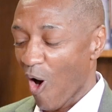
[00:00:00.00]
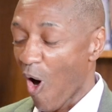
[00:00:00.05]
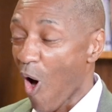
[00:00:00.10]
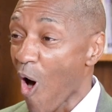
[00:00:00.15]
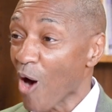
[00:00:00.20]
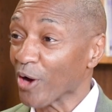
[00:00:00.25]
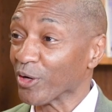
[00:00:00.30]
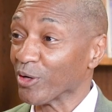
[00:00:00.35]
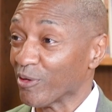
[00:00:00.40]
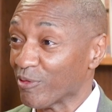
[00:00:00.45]

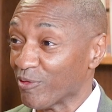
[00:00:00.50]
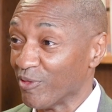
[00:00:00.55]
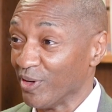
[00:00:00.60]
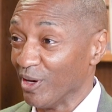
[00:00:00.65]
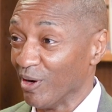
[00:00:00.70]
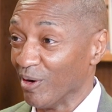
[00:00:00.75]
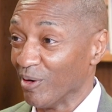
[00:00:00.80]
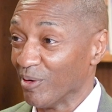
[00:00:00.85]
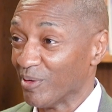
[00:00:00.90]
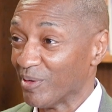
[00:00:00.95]

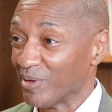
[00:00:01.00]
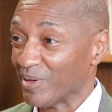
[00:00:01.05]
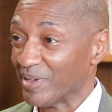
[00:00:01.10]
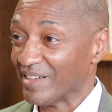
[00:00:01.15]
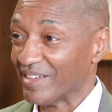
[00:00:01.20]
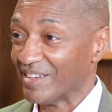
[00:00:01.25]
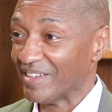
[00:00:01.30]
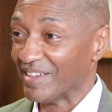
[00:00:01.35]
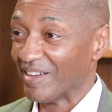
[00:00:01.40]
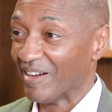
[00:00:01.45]
Autofill
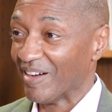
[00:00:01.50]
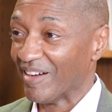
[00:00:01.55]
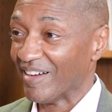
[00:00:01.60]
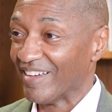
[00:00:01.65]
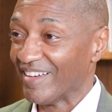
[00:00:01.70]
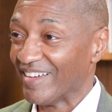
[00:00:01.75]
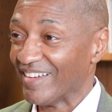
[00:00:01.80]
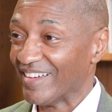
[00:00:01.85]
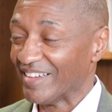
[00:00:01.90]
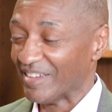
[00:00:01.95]

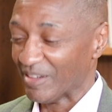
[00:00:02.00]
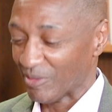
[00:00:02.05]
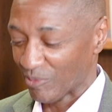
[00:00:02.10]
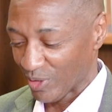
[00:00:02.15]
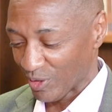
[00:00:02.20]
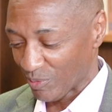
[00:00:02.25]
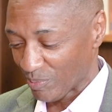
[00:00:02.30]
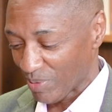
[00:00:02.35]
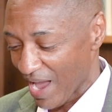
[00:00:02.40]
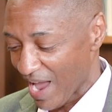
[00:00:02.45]

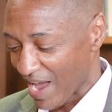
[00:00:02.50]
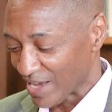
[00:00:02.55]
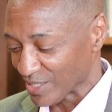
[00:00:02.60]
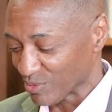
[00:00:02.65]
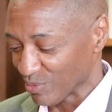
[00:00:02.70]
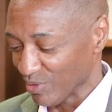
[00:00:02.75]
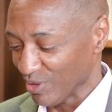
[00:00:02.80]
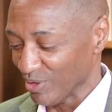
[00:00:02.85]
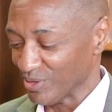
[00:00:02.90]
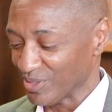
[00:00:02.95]
with
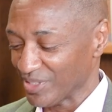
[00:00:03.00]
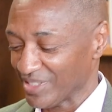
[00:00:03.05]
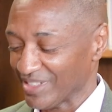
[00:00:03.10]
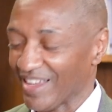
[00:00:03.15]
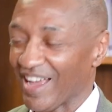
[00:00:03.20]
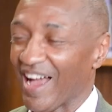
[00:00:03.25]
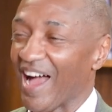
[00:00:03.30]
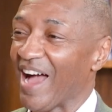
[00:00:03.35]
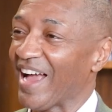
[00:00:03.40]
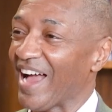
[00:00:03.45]
passwords.
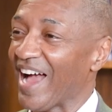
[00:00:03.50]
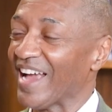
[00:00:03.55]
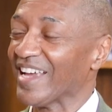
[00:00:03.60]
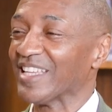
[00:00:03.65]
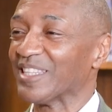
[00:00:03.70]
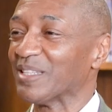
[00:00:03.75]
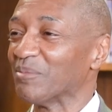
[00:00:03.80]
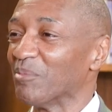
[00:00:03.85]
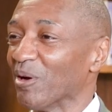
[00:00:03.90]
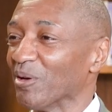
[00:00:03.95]
I
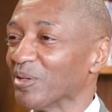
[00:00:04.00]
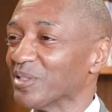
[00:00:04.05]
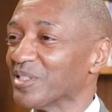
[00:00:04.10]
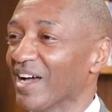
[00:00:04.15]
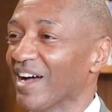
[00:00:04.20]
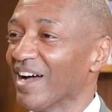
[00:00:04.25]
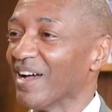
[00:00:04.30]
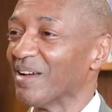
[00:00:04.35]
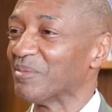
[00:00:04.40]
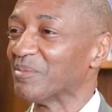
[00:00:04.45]
get them all the
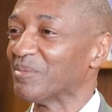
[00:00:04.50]
time.